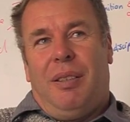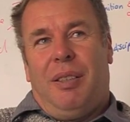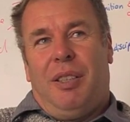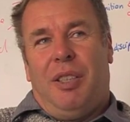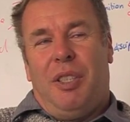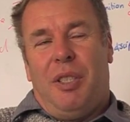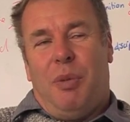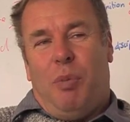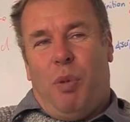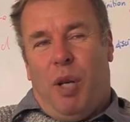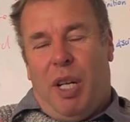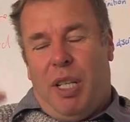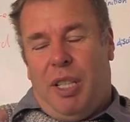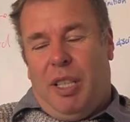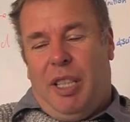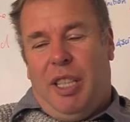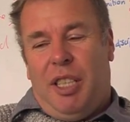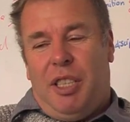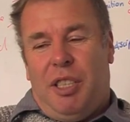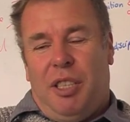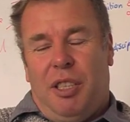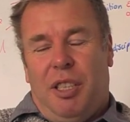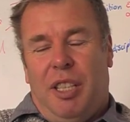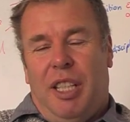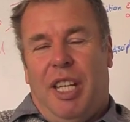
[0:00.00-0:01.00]
because one
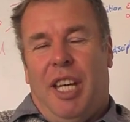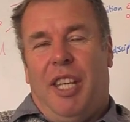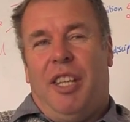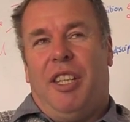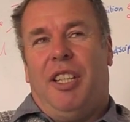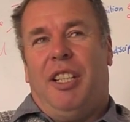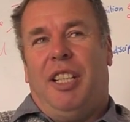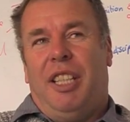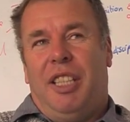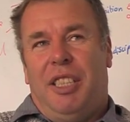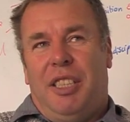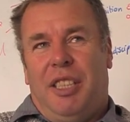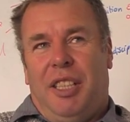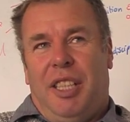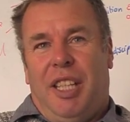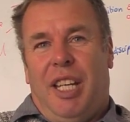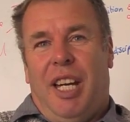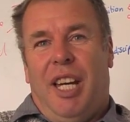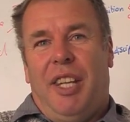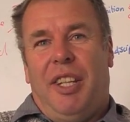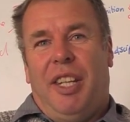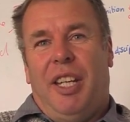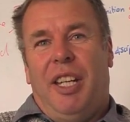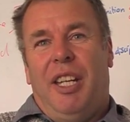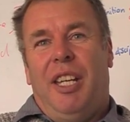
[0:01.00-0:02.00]
led to the
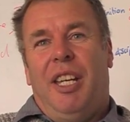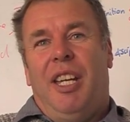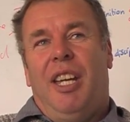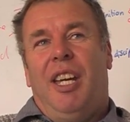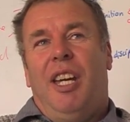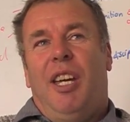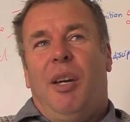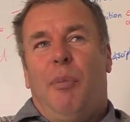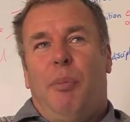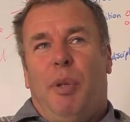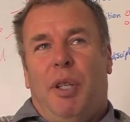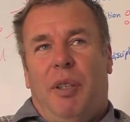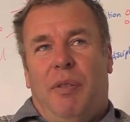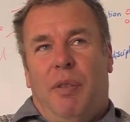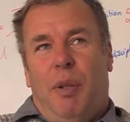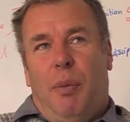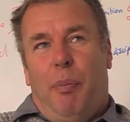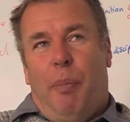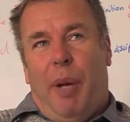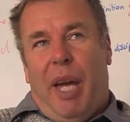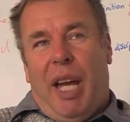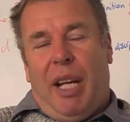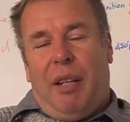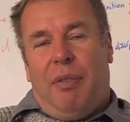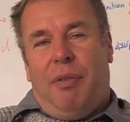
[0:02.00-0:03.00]
other. But if you
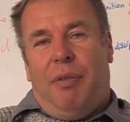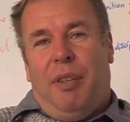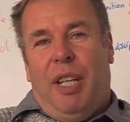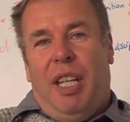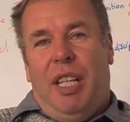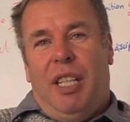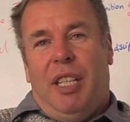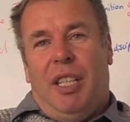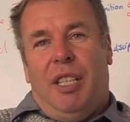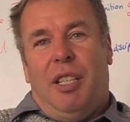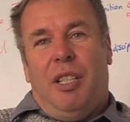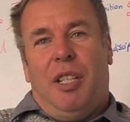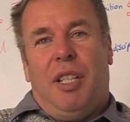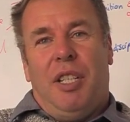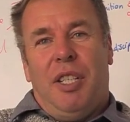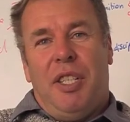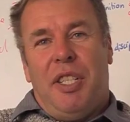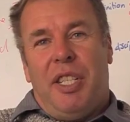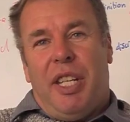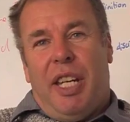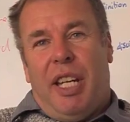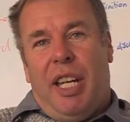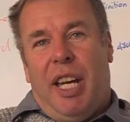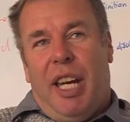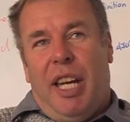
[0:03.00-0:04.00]
back feed it, you can
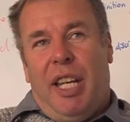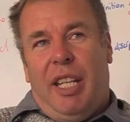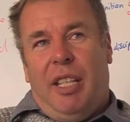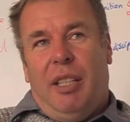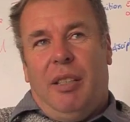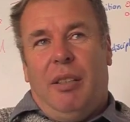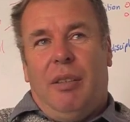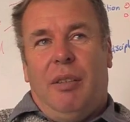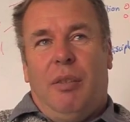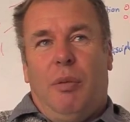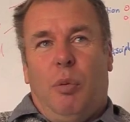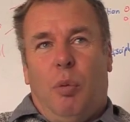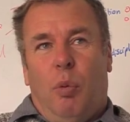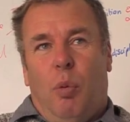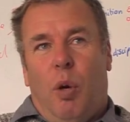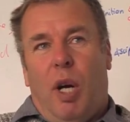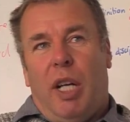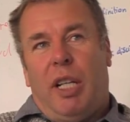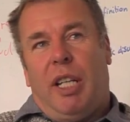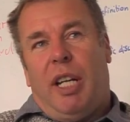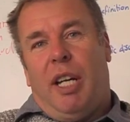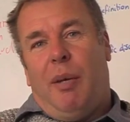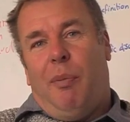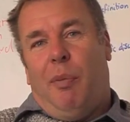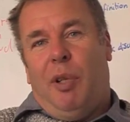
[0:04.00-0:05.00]
say, hey, why
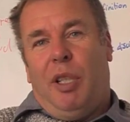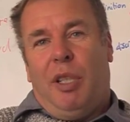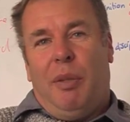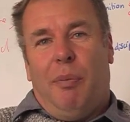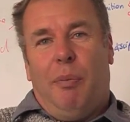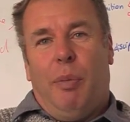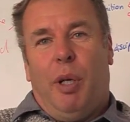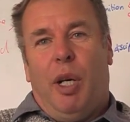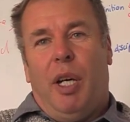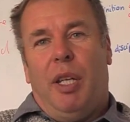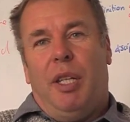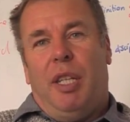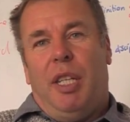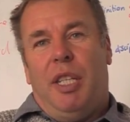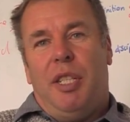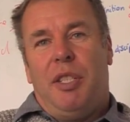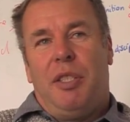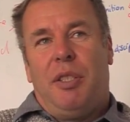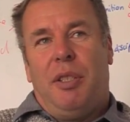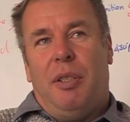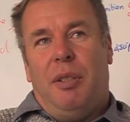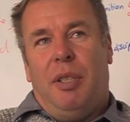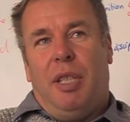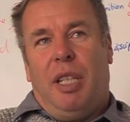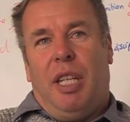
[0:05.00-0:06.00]
can't we combine these
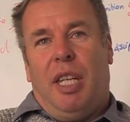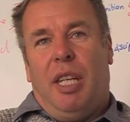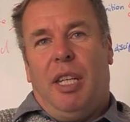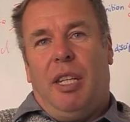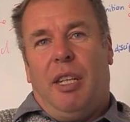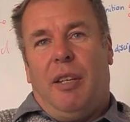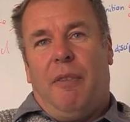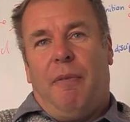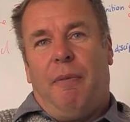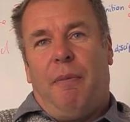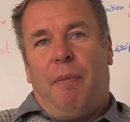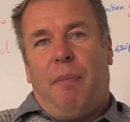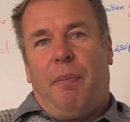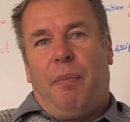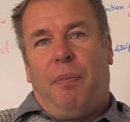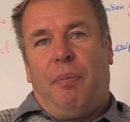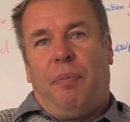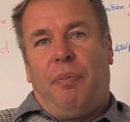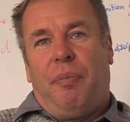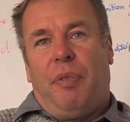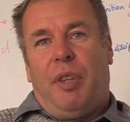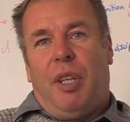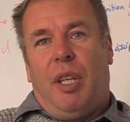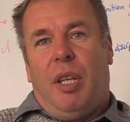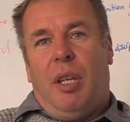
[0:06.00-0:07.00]
two together?
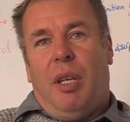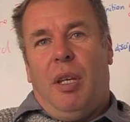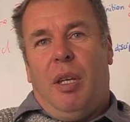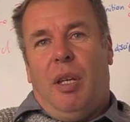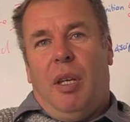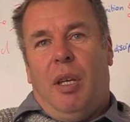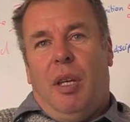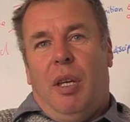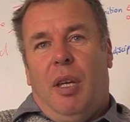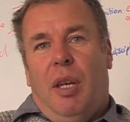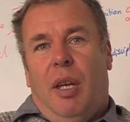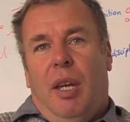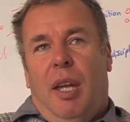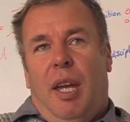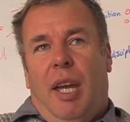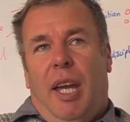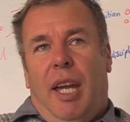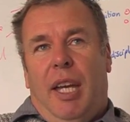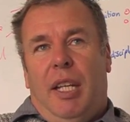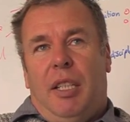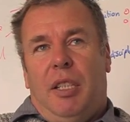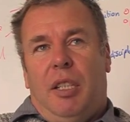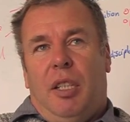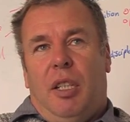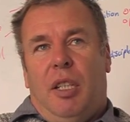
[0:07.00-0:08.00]

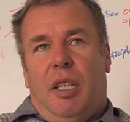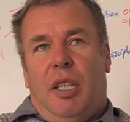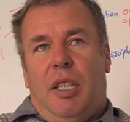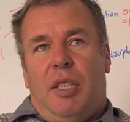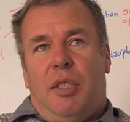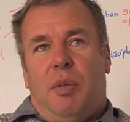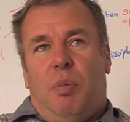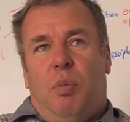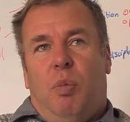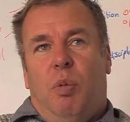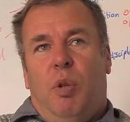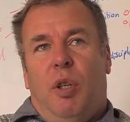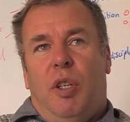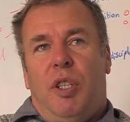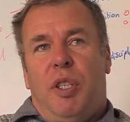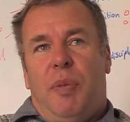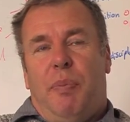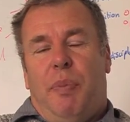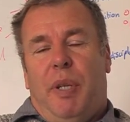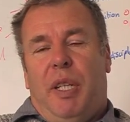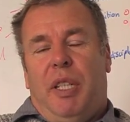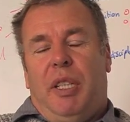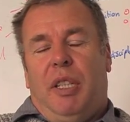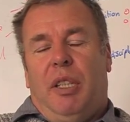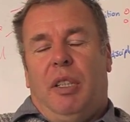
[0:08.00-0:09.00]
And it's worth
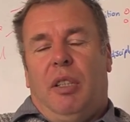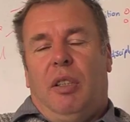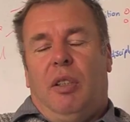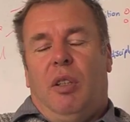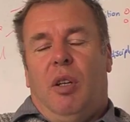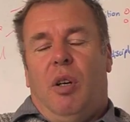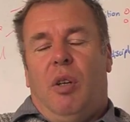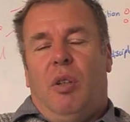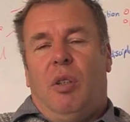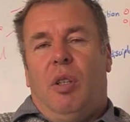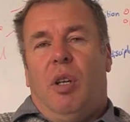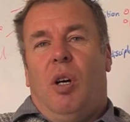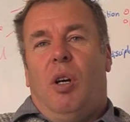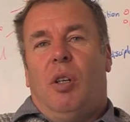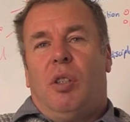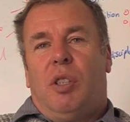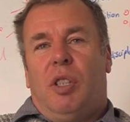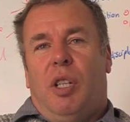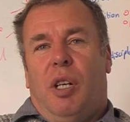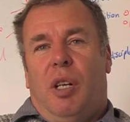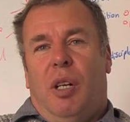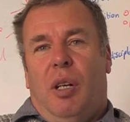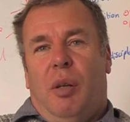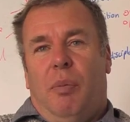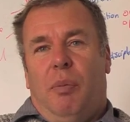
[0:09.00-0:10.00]
spending a long
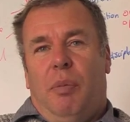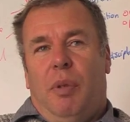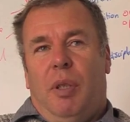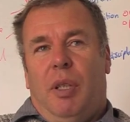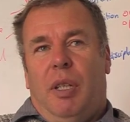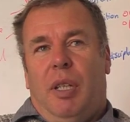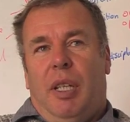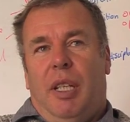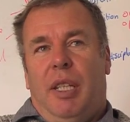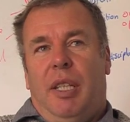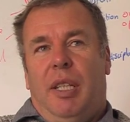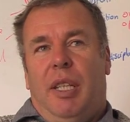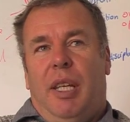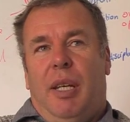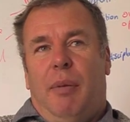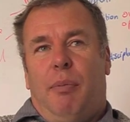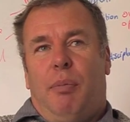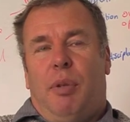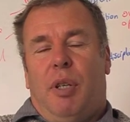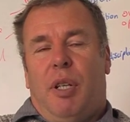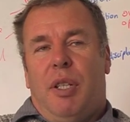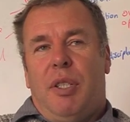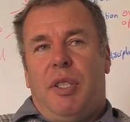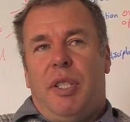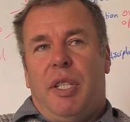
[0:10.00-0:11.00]
time in that
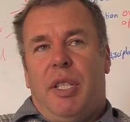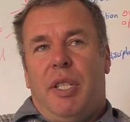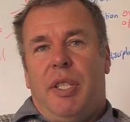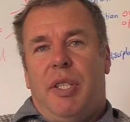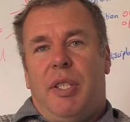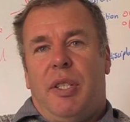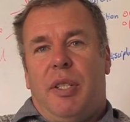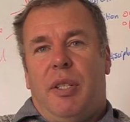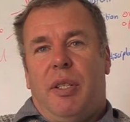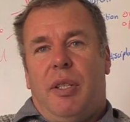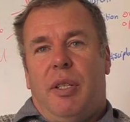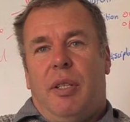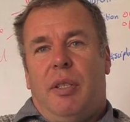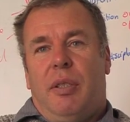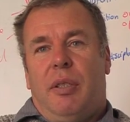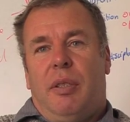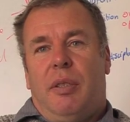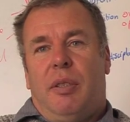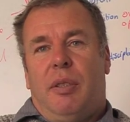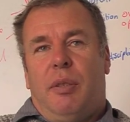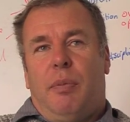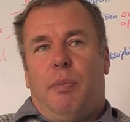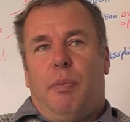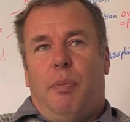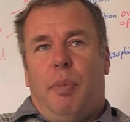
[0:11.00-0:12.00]
process,
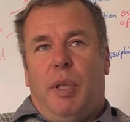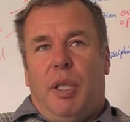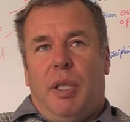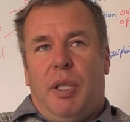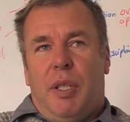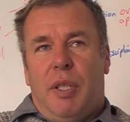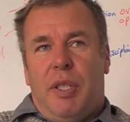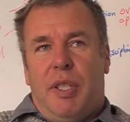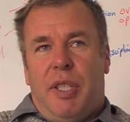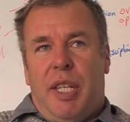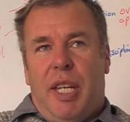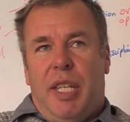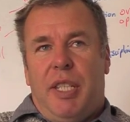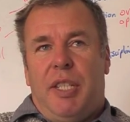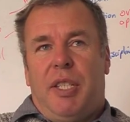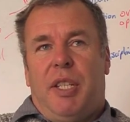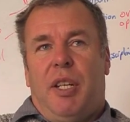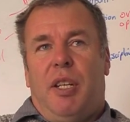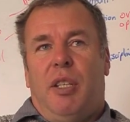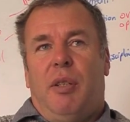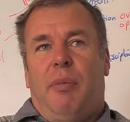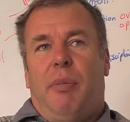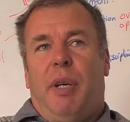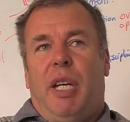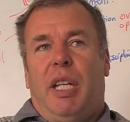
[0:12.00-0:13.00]
because that's
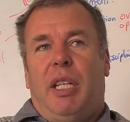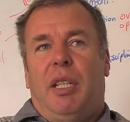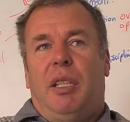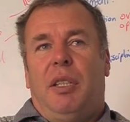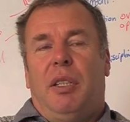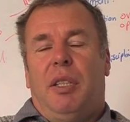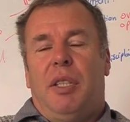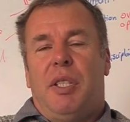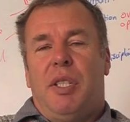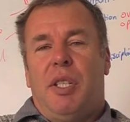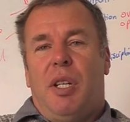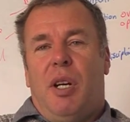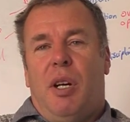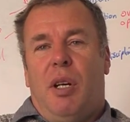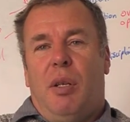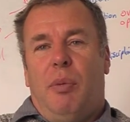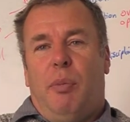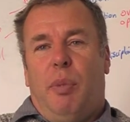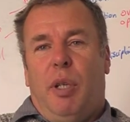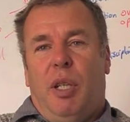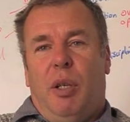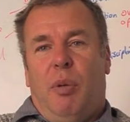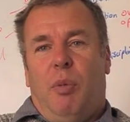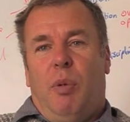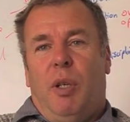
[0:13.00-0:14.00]
going to make your design
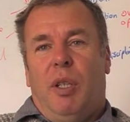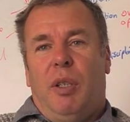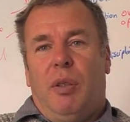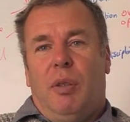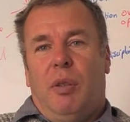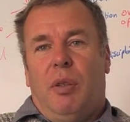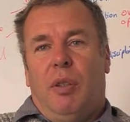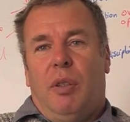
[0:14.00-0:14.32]
be a winner